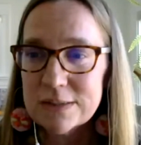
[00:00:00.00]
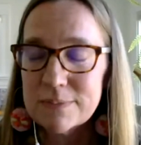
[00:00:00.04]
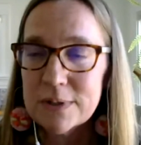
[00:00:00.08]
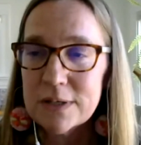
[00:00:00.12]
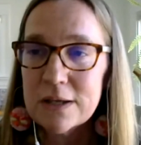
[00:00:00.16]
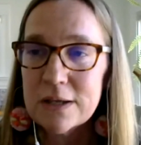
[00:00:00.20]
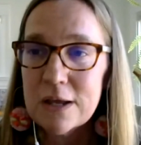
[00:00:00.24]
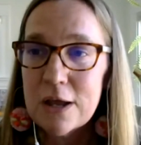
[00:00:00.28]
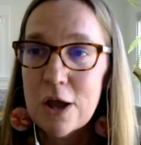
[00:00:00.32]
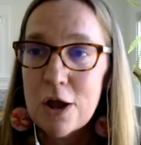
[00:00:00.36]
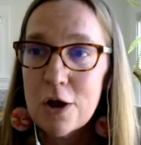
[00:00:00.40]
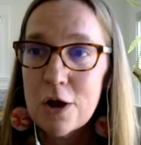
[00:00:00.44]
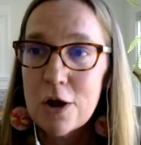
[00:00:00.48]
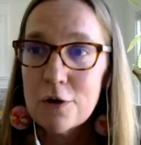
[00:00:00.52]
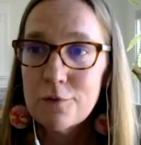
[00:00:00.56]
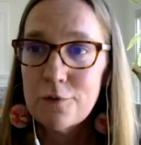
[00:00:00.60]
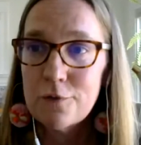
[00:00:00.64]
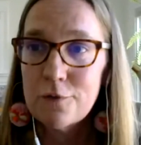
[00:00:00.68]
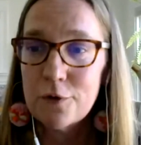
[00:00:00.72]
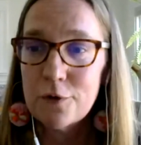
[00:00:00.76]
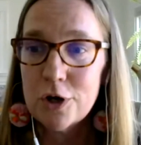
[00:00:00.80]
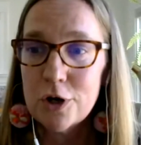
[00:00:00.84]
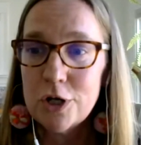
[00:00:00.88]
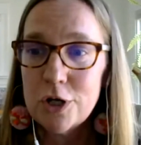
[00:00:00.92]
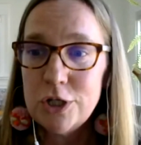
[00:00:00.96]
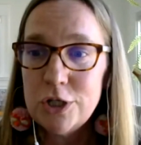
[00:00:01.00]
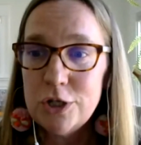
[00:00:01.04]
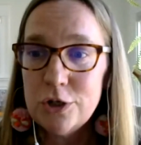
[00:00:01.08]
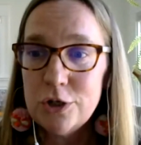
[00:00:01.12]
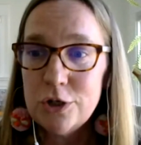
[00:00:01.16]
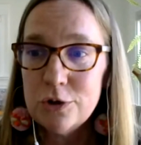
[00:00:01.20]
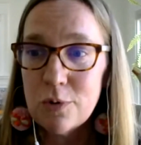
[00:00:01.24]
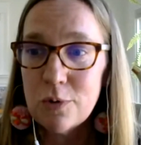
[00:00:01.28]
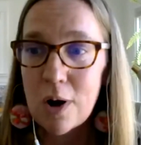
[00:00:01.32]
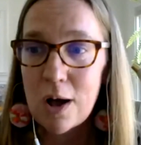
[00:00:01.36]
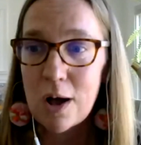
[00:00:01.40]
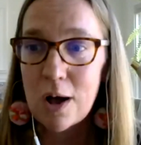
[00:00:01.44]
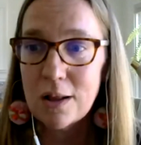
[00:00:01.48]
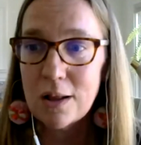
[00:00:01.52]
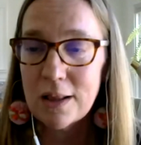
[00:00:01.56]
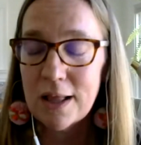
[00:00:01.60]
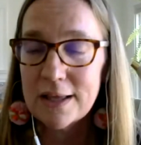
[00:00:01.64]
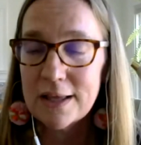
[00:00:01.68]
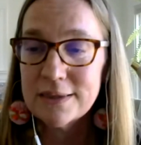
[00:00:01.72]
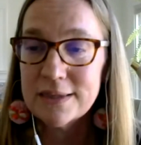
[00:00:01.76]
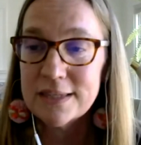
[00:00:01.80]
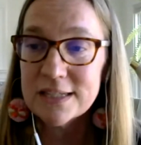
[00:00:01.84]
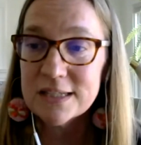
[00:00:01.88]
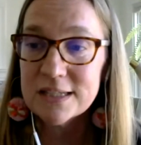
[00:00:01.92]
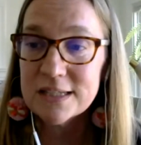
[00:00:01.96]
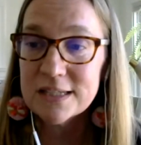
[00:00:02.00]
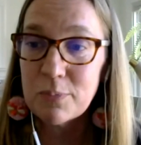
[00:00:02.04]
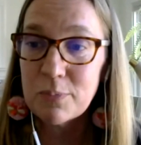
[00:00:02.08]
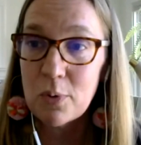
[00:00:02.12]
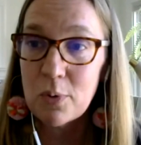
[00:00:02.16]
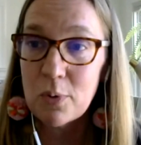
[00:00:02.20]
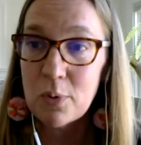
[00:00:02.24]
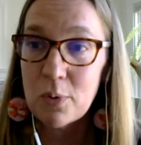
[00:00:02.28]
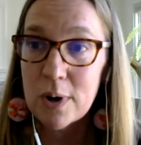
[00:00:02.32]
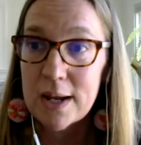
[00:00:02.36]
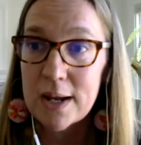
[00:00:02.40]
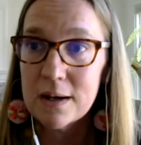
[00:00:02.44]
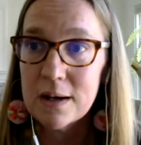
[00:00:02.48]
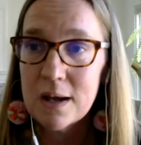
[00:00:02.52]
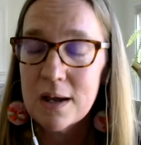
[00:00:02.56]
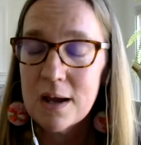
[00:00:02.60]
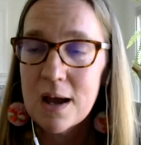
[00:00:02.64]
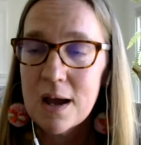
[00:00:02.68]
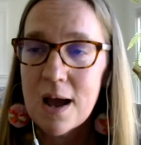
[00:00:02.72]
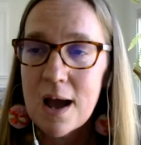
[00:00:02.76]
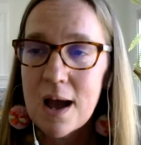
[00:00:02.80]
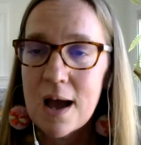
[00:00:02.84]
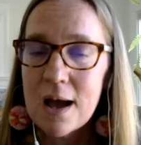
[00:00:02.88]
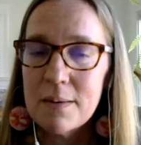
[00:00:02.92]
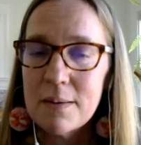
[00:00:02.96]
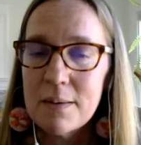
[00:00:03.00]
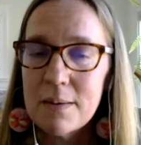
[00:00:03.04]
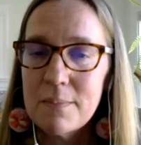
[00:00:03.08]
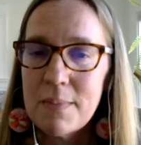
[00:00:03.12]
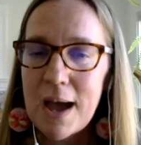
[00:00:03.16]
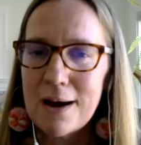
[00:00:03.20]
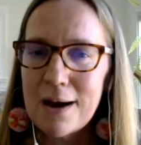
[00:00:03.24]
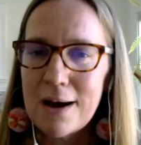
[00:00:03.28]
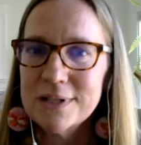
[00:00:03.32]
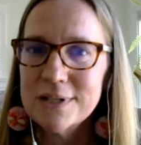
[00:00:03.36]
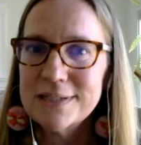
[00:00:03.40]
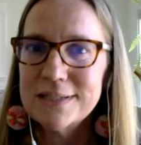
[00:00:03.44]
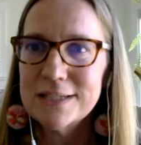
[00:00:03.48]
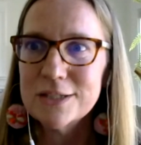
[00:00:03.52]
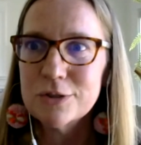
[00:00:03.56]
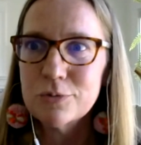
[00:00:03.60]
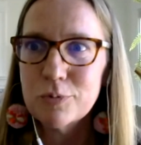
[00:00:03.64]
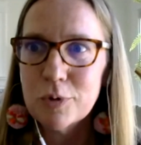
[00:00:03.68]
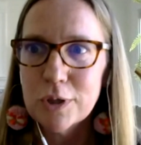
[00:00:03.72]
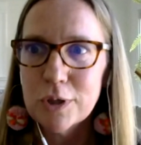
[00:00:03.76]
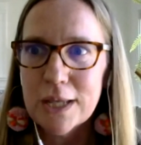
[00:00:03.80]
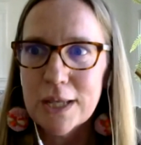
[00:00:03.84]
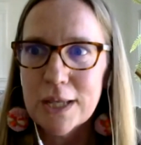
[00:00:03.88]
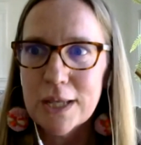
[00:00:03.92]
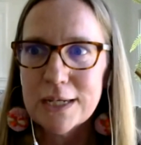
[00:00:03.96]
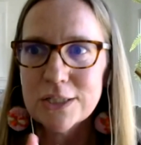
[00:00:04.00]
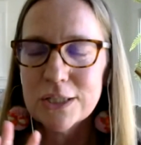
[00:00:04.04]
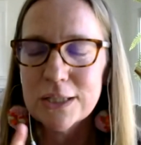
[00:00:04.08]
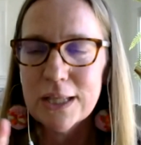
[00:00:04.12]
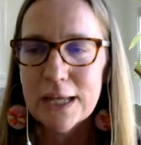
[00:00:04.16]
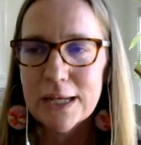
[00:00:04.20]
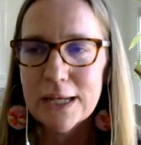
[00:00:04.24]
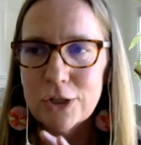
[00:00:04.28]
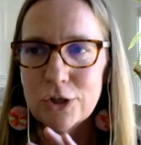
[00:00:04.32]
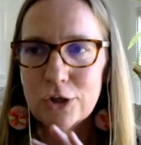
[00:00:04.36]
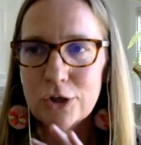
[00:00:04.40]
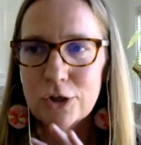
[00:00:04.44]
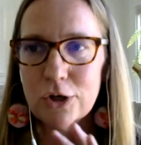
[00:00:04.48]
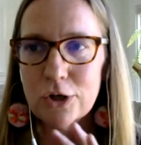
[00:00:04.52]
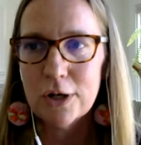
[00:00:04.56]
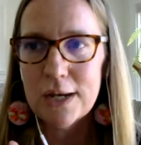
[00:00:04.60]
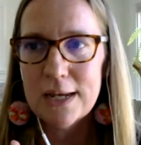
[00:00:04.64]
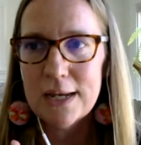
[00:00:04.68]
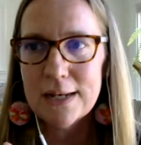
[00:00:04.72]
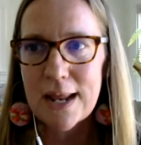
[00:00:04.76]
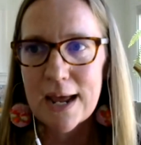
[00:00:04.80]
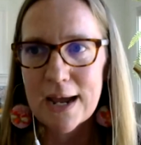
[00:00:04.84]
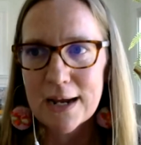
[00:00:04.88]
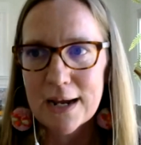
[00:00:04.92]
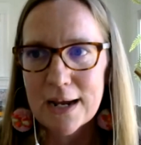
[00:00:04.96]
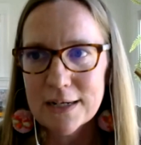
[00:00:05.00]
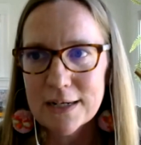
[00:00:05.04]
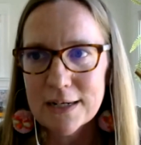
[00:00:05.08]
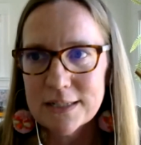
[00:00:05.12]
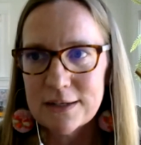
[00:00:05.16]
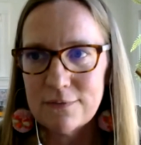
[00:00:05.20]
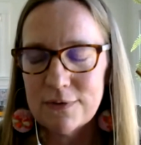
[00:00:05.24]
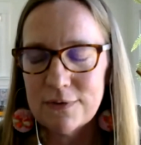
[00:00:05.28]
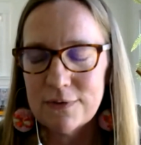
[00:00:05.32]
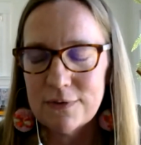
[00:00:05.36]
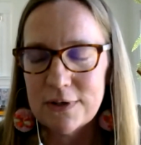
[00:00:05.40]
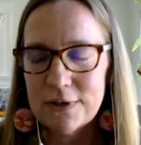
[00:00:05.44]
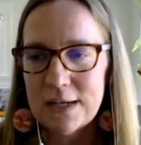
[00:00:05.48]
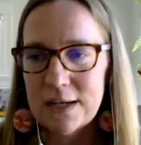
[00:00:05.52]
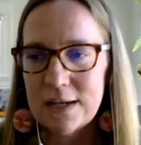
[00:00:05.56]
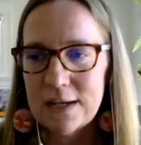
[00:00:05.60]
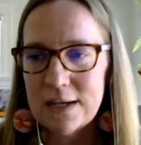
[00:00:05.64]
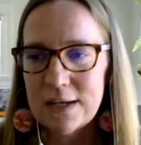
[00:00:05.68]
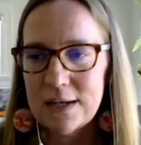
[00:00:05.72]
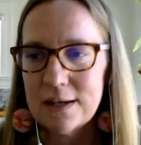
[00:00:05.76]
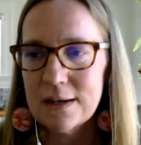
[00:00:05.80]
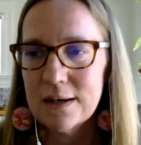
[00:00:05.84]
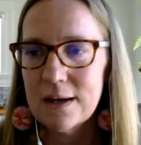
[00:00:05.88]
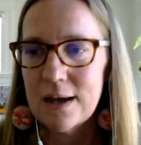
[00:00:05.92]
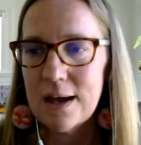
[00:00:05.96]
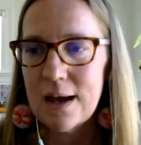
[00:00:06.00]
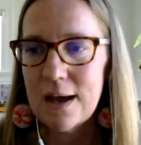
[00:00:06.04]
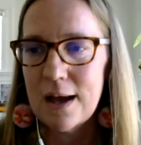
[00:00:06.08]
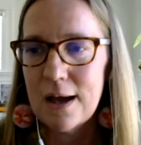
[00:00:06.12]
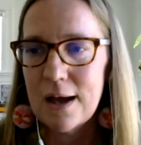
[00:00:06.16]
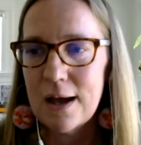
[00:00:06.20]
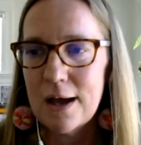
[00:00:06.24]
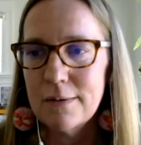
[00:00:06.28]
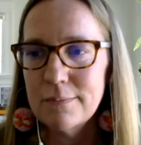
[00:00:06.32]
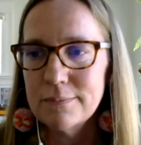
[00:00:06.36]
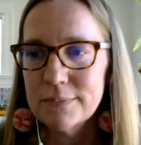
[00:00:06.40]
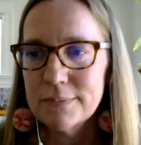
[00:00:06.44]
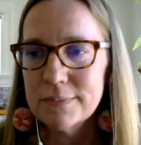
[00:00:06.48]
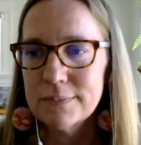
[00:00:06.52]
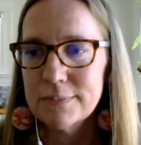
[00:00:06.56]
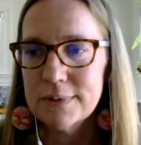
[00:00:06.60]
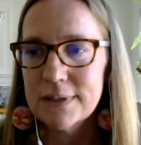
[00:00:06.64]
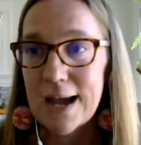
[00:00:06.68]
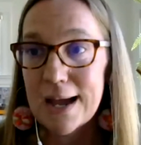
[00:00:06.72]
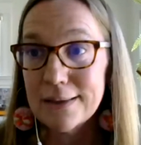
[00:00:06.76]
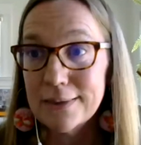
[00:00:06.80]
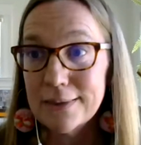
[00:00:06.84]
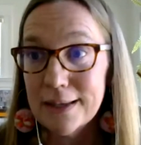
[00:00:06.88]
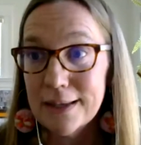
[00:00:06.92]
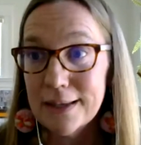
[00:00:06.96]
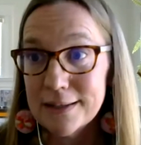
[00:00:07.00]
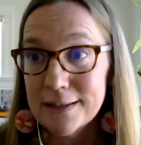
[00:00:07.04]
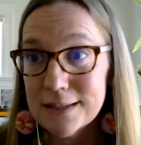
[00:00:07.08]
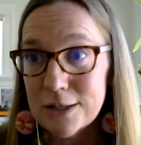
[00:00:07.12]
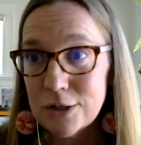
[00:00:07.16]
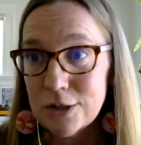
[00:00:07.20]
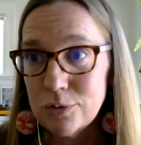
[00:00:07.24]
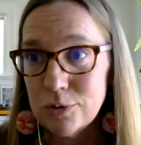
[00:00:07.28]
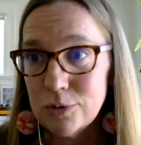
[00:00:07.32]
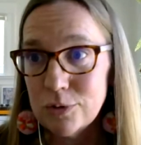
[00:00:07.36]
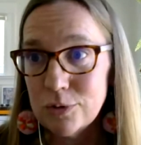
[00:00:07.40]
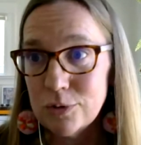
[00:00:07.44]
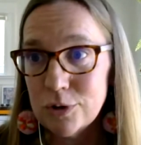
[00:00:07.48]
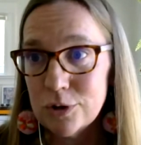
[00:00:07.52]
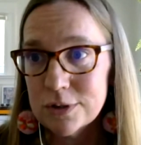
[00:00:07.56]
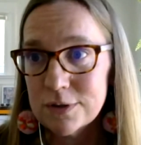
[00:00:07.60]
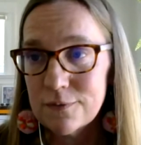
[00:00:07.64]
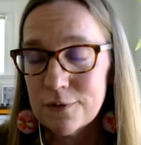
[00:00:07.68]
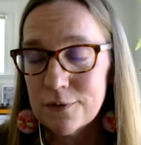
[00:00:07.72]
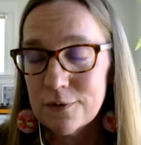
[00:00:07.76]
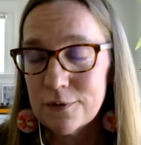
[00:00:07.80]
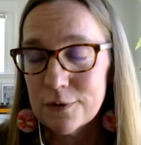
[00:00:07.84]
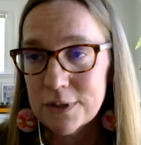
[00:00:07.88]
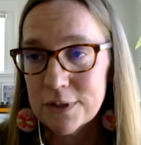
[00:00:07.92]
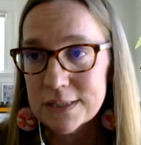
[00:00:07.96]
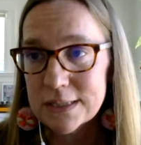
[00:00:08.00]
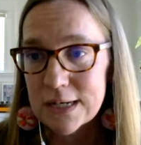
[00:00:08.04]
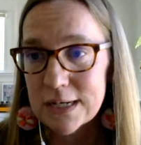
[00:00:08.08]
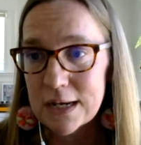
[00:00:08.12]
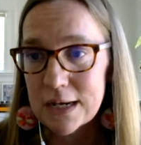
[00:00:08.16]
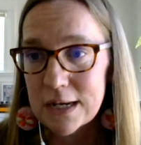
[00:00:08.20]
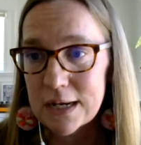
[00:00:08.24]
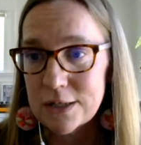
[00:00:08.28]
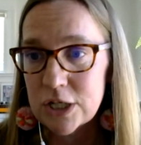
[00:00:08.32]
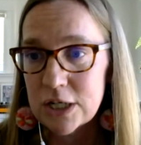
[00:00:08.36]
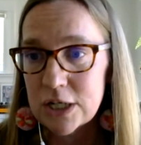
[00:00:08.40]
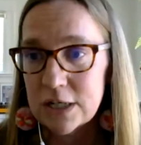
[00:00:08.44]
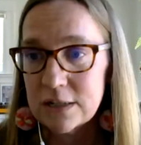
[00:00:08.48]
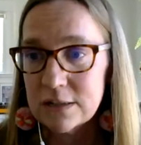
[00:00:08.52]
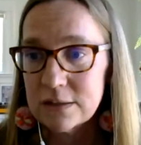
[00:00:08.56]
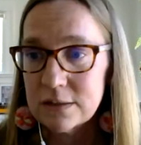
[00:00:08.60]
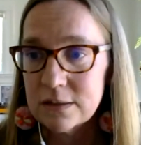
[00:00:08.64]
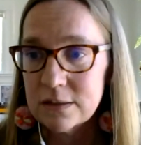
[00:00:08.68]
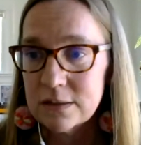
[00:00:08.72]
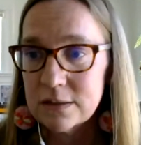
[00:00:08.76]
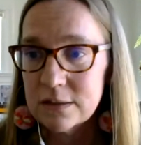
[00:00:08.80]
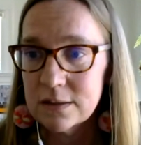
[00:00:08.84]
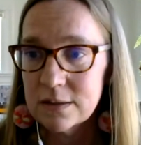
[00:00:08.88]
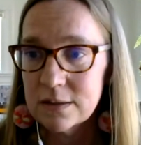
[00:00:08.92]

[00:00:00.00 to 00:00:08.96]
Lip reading: But for you all at this point, how does this relate to like your inactivity guidelines that you use for list hygiene?